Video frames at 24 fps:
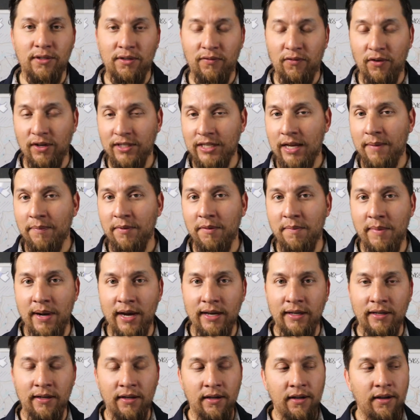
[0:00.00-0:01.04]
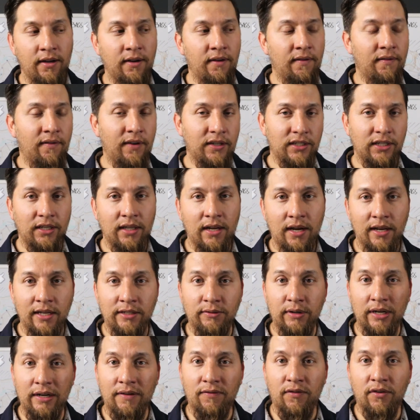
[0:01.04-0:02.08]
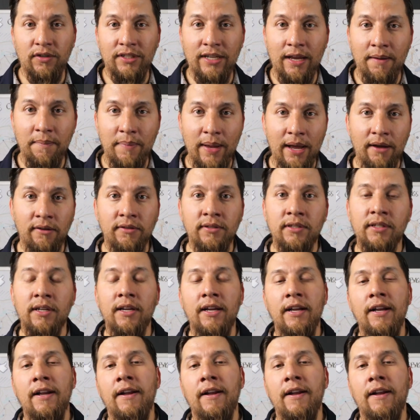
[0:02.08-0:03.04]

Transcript: So for example, my fishing line is rated for 10 pounds.